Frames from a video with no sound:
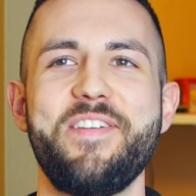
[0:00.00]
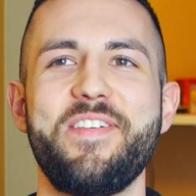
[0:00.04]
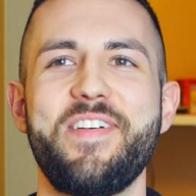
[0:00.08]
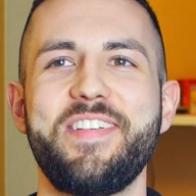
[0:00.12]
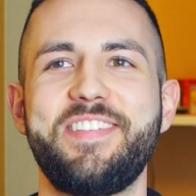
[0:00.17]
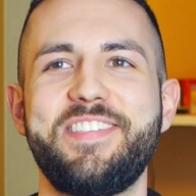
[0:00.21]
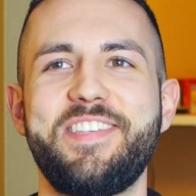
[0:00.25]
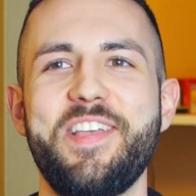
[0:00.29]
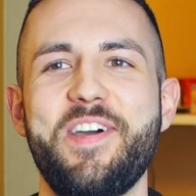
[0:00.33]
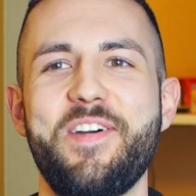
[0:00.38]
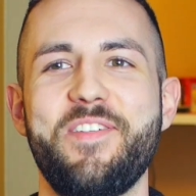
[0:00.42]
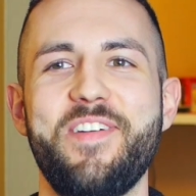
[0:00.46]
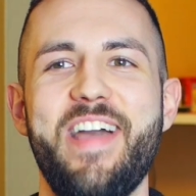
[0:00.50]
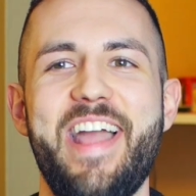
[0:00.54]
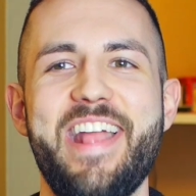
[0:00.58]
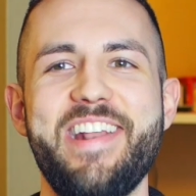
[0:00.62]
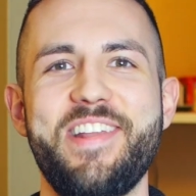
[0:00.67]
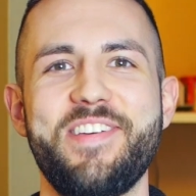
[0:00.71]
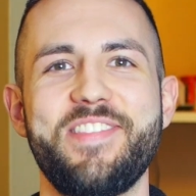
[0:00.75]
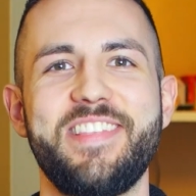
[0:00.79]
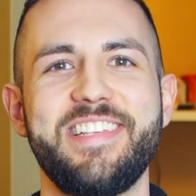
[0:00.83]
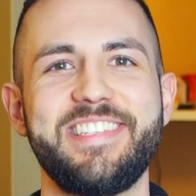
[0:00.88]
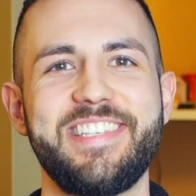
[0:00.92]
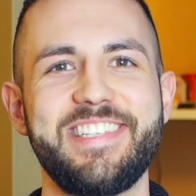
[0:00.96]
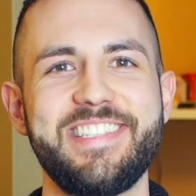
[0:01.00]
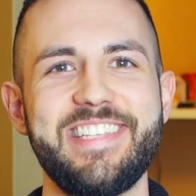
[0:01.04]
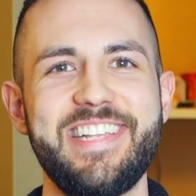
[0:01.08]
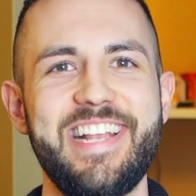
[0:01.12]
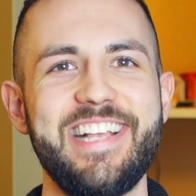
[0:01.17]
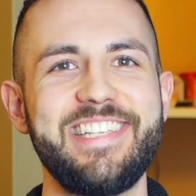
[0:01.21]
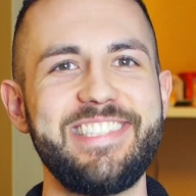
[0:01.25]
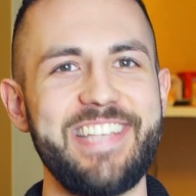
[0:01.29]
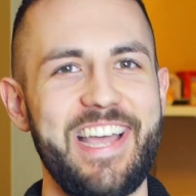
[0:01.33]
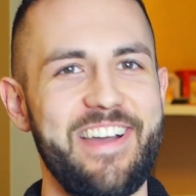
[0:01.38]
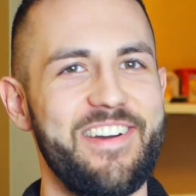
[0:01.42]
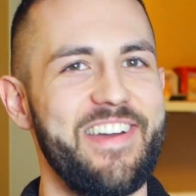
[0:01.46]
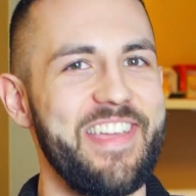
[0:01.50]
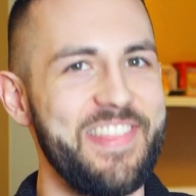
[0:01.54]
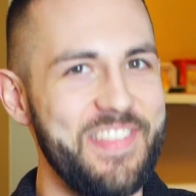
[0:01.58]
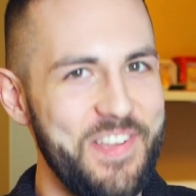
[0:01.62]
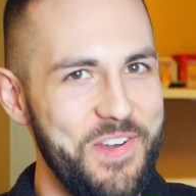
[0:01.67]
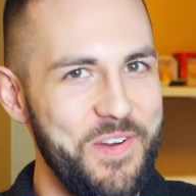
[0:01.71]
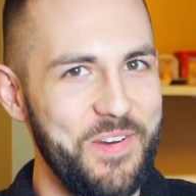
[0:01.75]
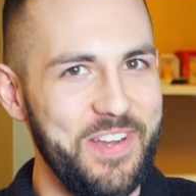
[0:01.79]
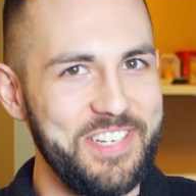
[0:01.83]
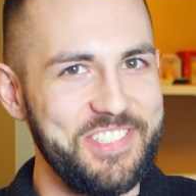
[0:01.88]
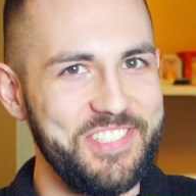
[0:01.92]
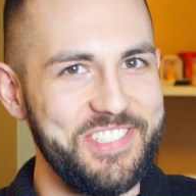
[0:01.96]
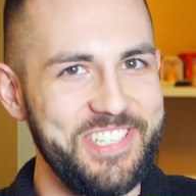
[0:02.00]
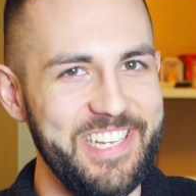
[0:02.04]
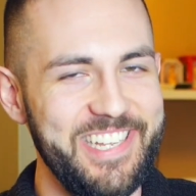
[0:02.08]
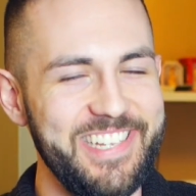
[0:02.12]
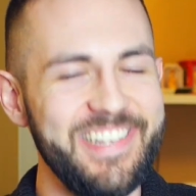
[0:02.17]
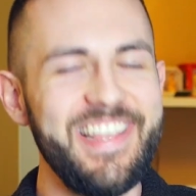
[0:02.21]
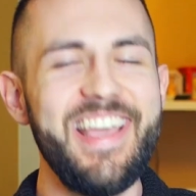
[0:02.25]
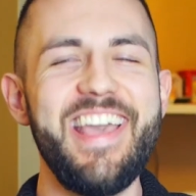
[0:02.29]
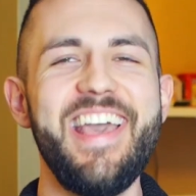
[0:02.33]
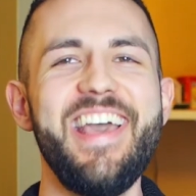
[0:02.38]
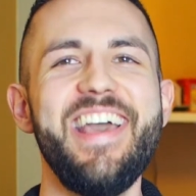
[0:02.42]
So I know this isn't exactly the question,